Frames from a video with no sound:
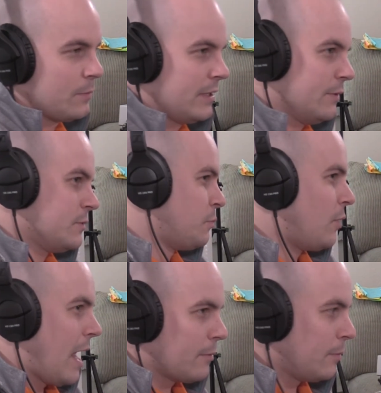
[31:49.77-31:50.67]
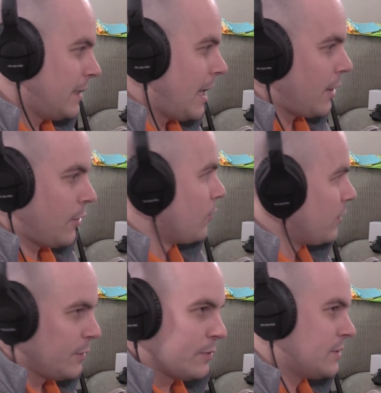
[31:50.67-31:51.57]
But it was probably like
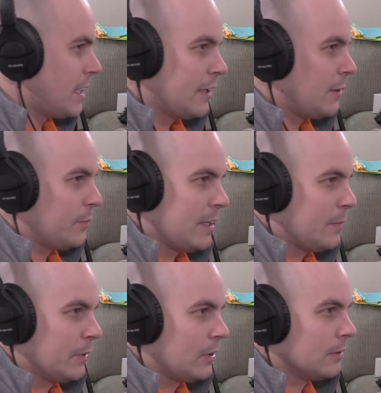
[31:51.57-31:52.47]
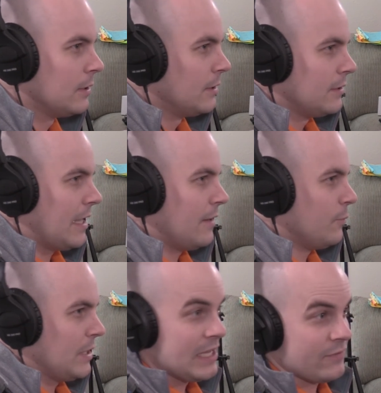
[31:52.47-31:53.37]
30% of the people that
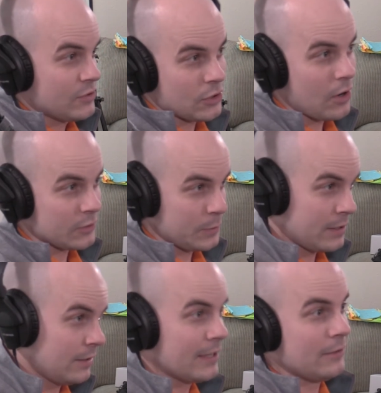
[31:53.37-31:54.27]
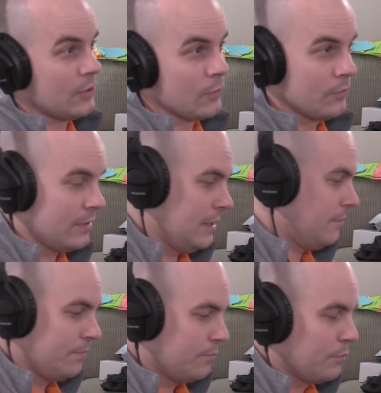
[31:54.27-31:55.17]
we even talked with, let alone the
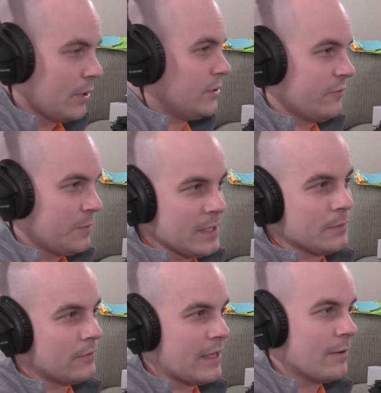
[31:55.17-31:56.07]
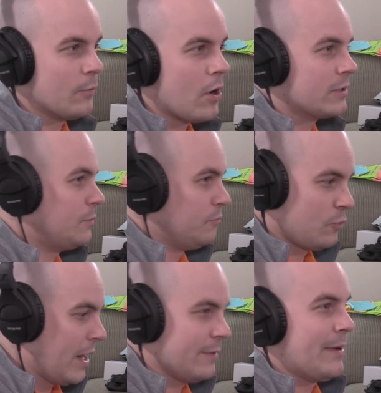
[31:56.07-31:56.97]
bunch of people that walked
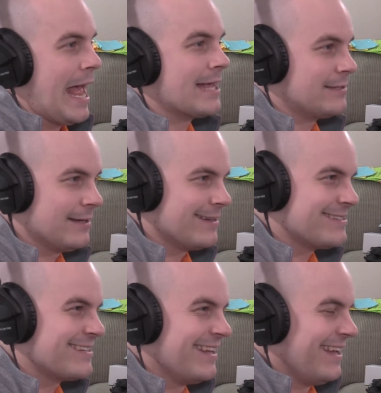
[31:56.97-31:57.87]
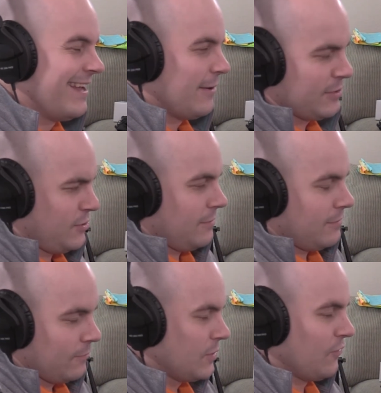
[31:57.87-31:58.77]
right past us. Right. Which
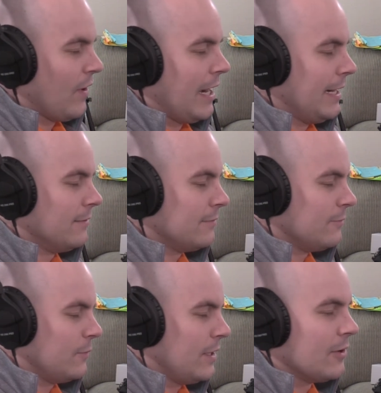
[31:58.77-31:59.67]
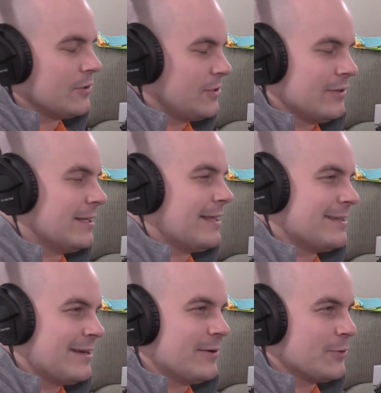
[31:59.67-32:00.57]
was fine. We understood that
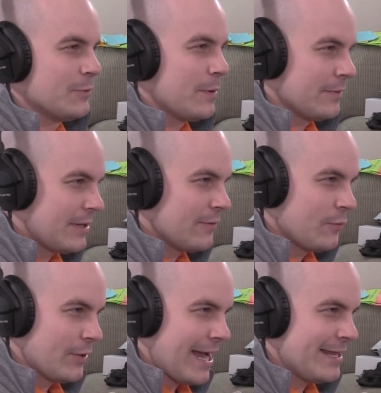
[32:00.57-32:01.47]
that's not who we were there for